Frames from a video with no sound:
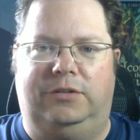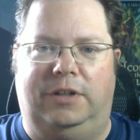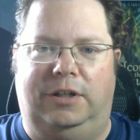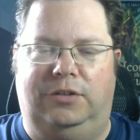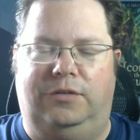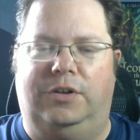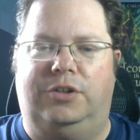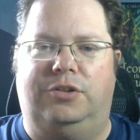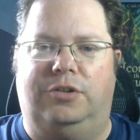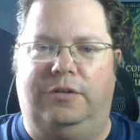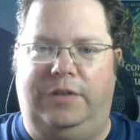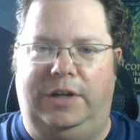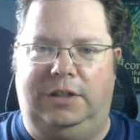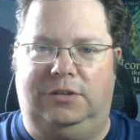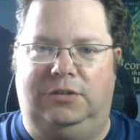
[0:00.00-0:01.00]
science fiction or
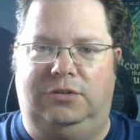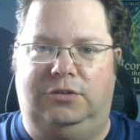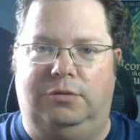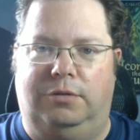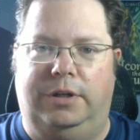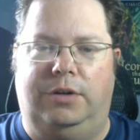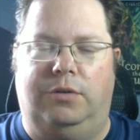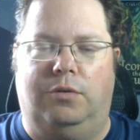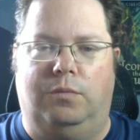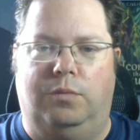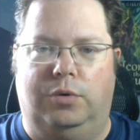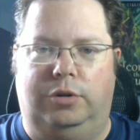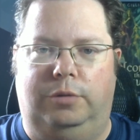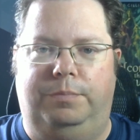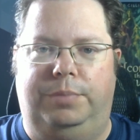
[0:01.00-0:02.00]
fantasy story or
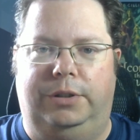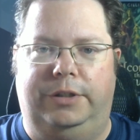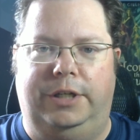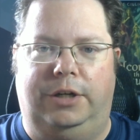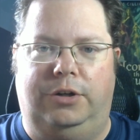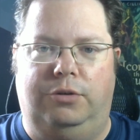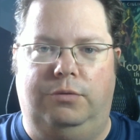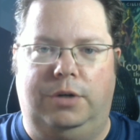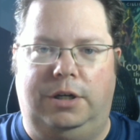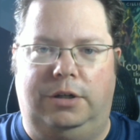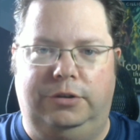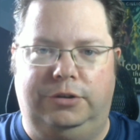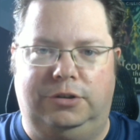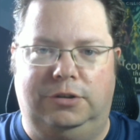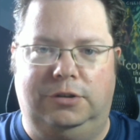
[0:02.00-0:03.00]
world building new
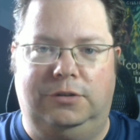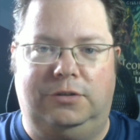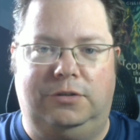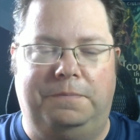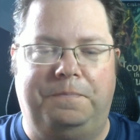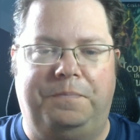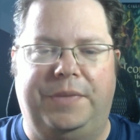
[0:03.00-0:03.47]
cultures,